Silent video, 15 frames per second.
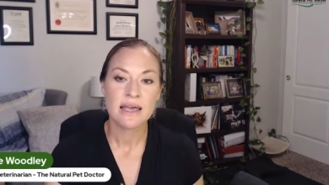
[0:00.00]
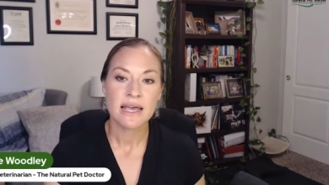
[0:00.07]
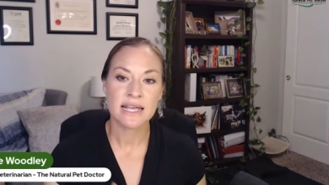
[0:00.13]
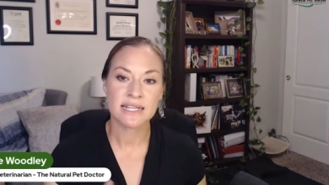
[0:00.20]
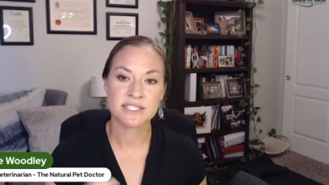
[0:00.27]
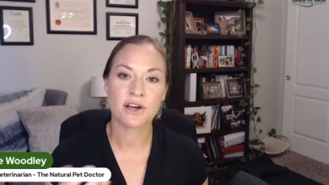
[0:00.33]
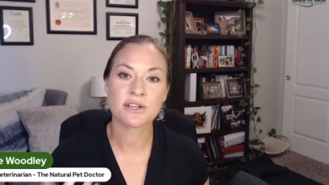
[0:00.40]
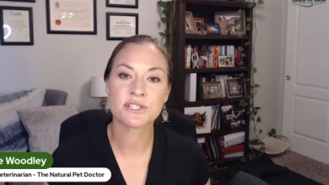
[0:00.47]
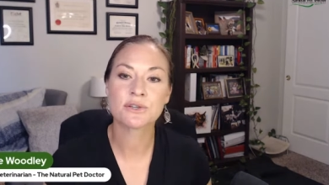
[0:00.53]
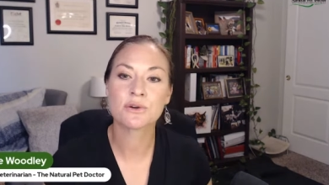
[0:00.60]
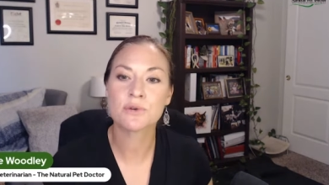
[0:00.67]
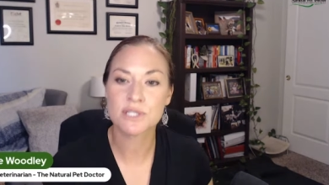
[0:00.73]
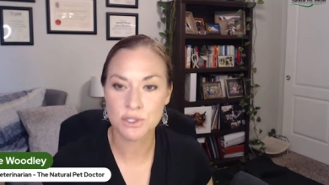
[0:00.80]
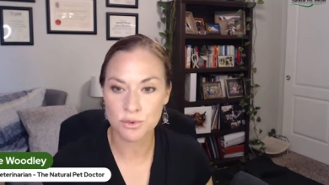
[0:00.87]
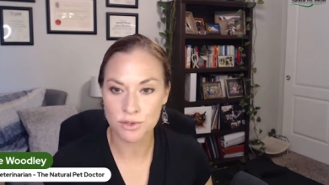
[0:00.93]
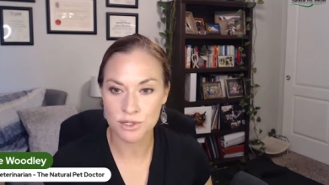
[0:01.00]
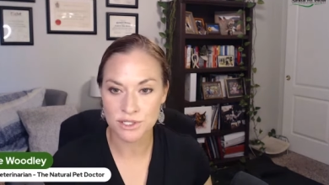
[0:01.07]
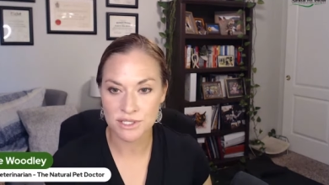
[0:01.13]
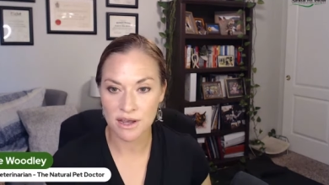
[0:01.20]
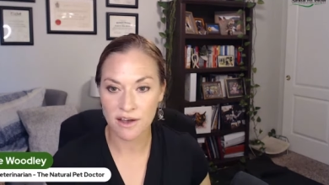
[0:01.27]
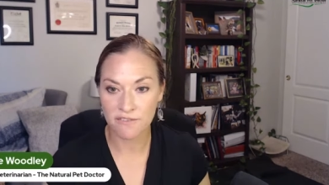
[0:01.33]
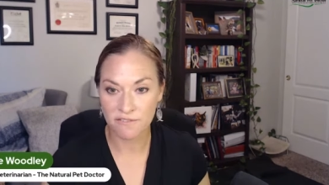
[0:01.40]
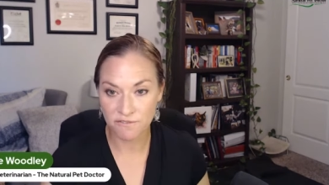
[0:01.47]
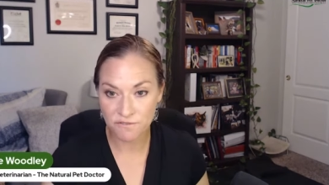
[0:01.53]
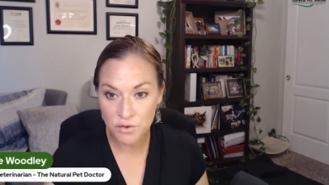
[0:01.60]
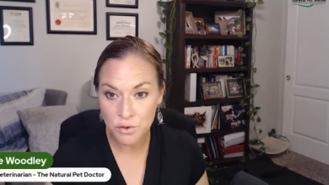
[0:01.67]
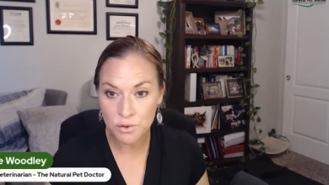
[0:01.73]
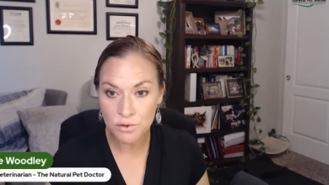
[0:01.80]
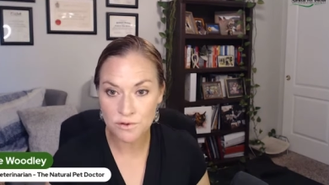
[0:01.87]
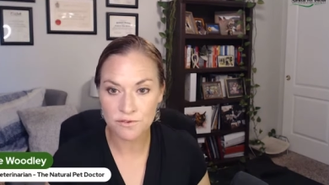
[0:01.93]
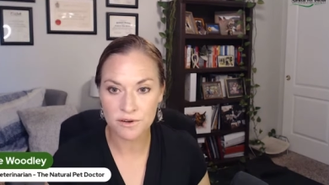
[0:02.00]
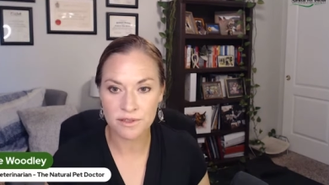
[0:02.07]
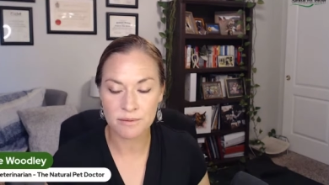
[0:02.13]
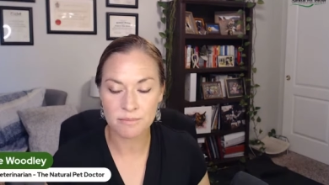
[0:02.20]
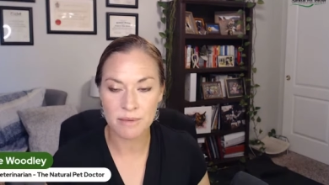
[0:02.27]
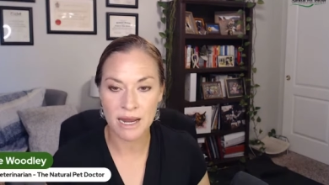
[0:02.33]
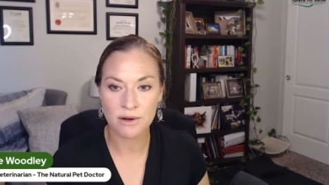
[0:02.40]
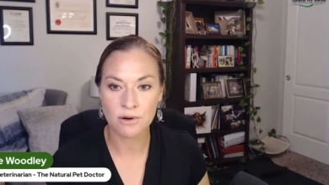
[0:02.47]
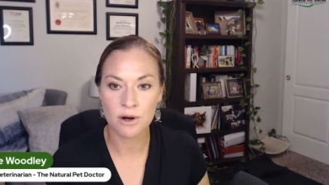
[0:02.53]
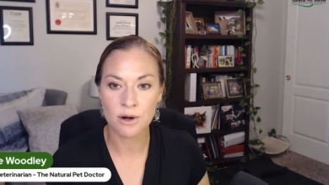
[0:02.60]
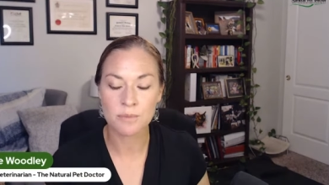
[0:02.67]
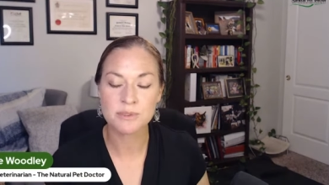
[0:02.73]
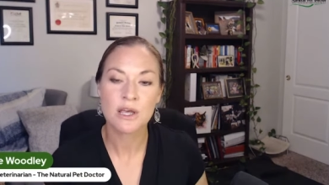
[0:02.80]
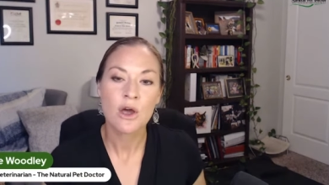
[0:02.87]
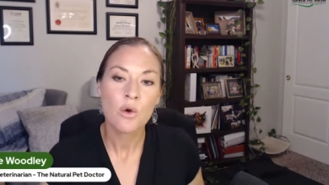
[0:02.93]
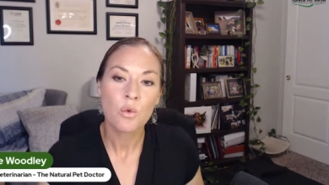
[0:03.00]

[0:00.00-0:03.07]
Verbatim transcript: It's also a source of food for the microbes.